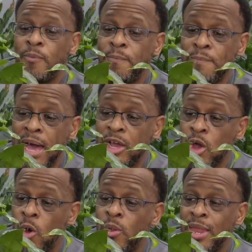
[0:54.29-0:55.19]
My
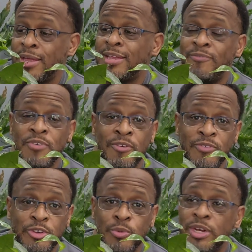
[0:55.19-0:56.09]
goal
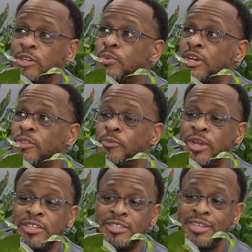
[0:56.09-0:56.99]
for
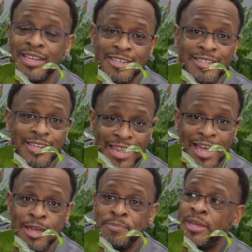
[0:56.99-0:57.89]
2023 is to get it to
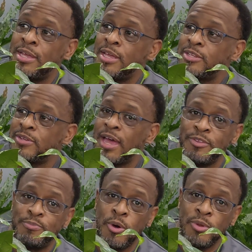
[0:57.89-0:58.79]
climb. So I have
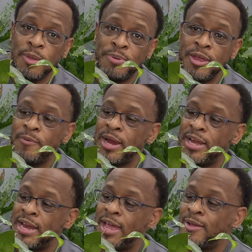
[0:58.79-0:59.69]
this pole up here
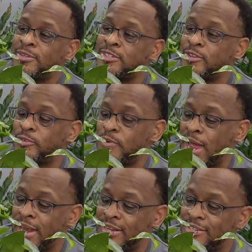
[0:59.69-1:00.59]
right now. It's a little
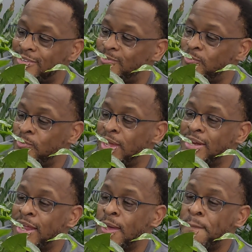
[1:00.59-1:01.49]
dry. I need to wet
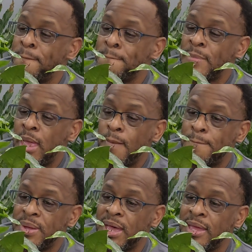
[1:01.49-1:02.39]
it up.
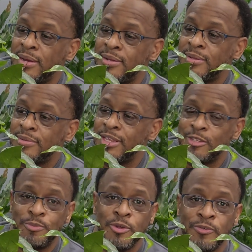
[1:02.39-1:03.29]
But
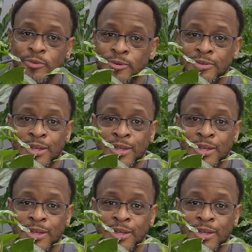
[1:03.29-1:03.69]
it's beautiful.